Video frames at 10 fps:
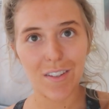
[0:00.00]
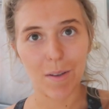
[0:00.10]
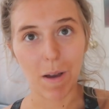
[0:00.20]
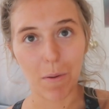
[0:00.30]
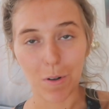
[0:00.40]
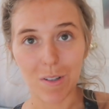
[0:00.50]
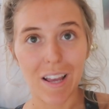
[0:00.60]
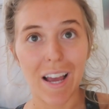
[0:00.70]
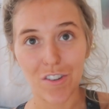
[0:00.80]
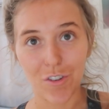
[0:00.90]
So Matt wants
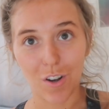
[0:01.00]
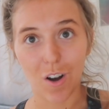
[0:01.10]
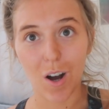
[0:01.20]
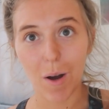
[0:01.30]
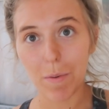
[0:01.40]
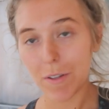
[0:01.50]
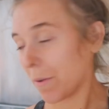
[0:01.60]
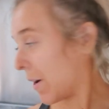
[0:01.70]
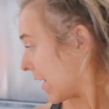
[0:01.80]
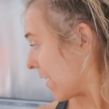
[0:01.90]
extra carb,
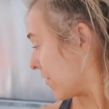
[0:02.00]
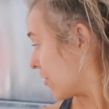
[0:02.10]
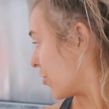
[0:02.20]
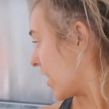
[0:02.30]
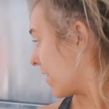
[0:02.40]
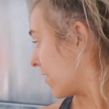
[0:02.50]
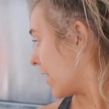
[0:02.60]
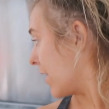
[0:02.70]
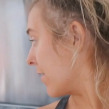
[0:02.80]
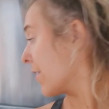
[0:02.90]
so I have
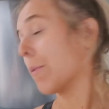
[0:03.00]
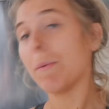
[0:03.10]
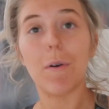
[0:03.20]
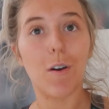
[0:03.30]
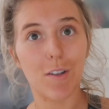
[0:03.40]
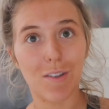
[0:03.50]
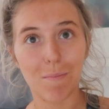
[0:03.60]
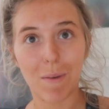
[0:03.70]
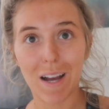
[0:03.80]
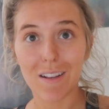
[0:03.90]
suggested that we put on
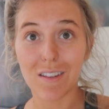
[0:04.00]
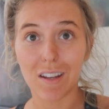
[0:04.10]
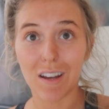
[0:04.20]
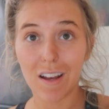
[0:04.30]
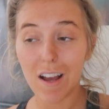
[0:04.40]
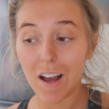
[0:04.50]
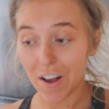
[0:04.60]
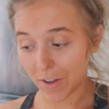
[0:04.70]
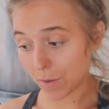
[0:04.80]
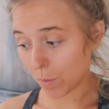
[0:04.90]
some pasta
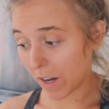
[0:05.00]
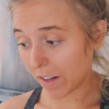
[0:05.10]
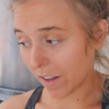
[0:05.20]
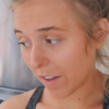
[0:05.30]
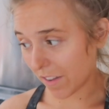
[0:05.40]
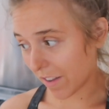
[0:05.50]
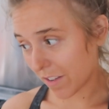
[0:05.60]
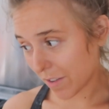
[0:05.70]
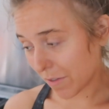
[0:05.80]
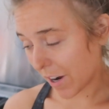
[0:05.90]
as well. I think
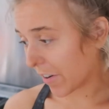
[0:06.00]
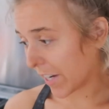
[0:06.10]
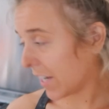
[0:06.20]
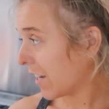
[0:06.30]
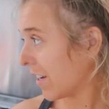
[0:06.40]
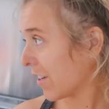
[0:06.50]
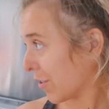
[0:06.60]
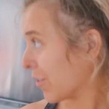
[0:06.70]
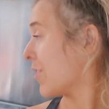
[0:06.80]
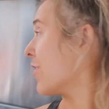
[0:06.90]
that's a very
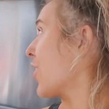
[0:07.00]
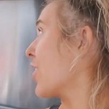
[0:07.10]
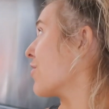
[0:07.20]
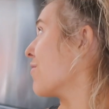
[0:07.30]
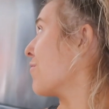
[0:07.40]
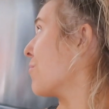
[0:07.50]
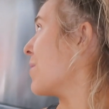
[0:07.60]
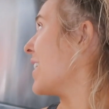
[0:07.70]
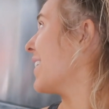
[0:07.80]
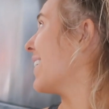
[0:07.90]
good suggestion for
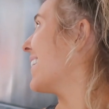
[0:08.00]
me.